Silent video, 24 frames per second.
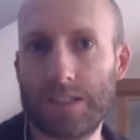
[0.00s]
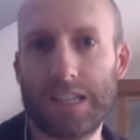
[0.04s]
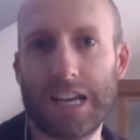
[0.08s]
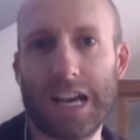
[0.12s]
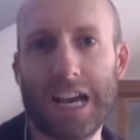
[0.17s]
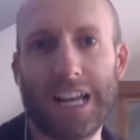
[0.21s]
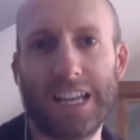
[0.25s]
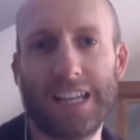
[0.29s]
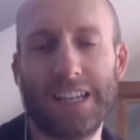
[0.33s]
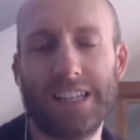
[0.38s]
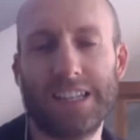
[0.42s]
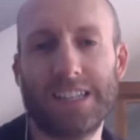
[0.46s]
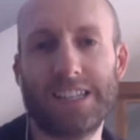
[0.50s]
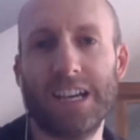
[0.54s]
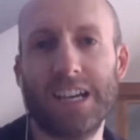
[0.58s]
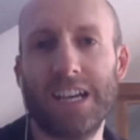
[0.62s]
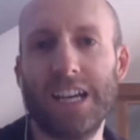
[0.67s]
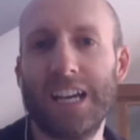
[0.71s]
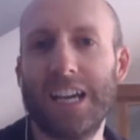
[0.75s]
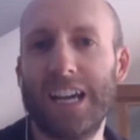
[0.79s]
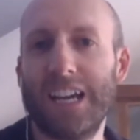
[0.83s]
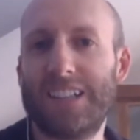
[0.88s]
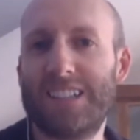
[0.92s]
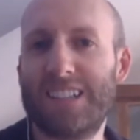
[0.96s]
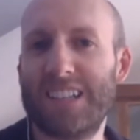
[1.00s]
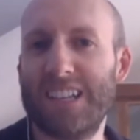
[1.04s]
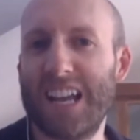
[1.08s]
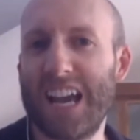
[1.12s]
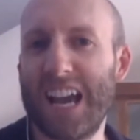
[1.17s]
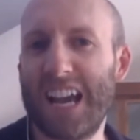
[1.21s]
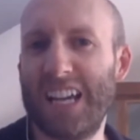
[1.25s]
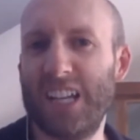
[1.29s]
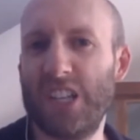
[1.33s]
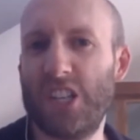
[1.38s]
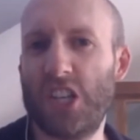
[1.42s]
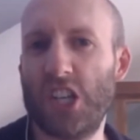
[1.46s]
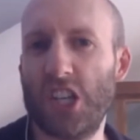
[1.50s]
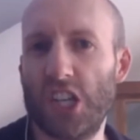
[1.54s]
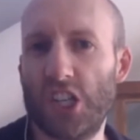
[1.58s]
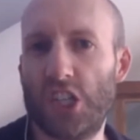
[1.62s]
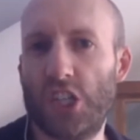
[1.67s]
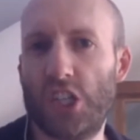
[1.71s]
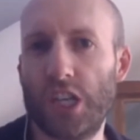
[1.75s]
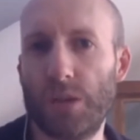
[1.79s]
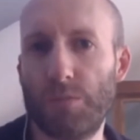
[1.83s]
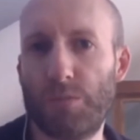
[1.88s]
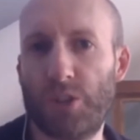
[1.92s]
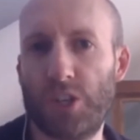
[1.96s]
and it's an ancient
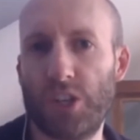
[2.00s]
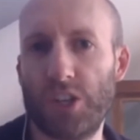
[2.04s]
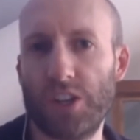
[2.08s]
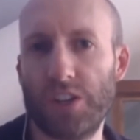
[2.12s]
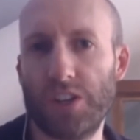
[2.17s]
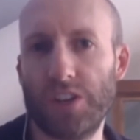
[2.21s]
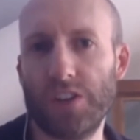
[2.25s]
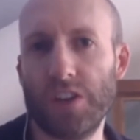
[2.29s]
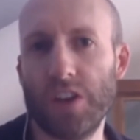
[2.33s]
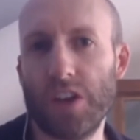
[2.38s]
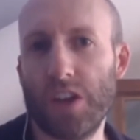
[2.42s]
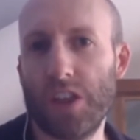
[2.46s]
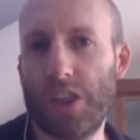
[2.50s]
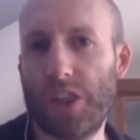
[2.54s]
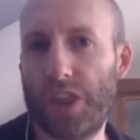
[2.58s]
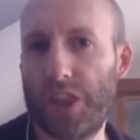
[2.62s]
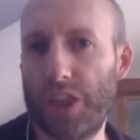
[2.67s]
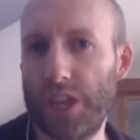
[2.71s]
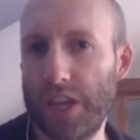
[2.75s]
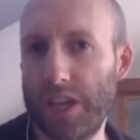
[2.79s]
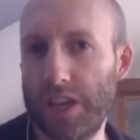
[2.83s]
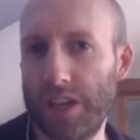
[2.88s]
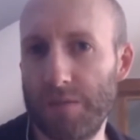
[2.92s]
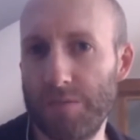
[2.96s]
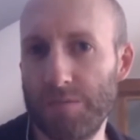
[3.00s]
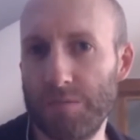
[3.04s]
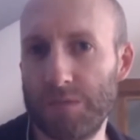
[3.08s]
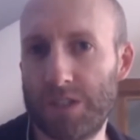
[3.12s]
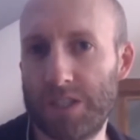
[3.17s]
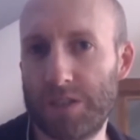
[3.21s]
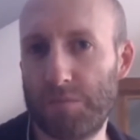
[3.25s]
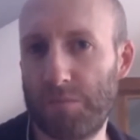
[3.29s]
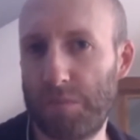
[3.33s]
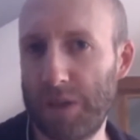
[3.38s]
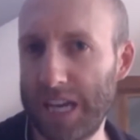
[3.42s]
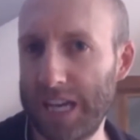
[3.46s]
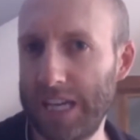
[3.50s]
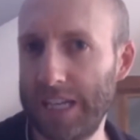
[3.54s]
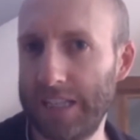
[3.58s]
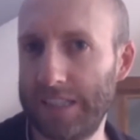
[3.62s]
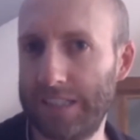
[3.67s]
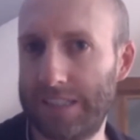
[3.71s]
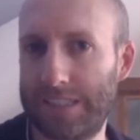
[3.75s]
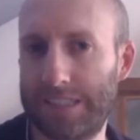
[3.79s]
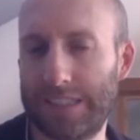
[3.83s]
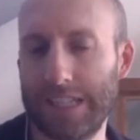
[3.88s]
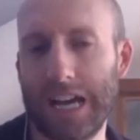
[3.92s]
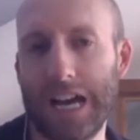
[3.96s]
Egyptian themed piece.